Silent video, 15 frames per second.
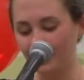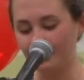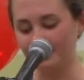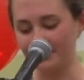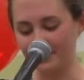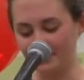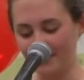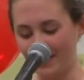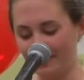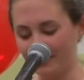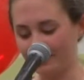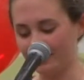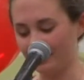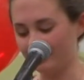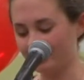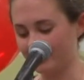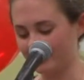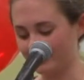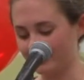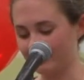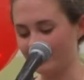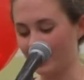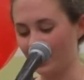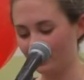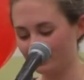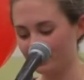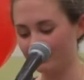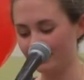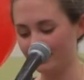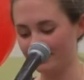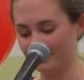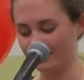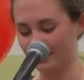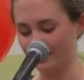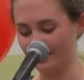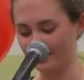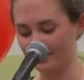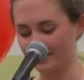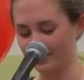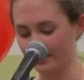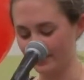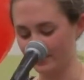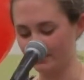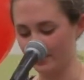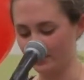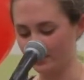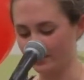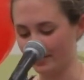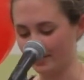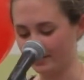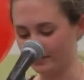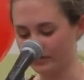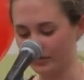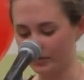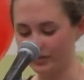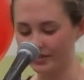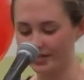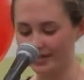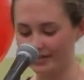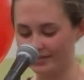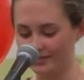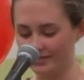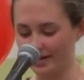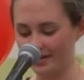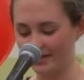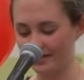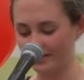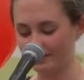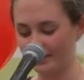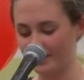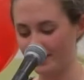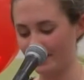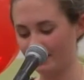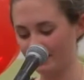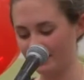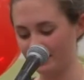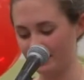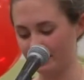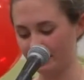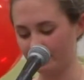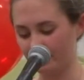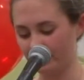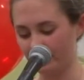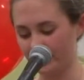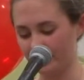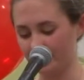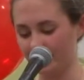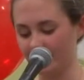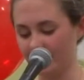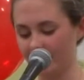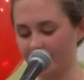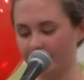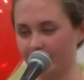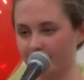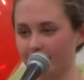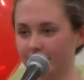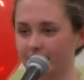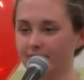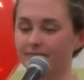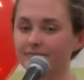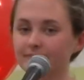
Mr. Pat has helped me decide to go to Metro High School and has guided me every step of the way to getting accepted.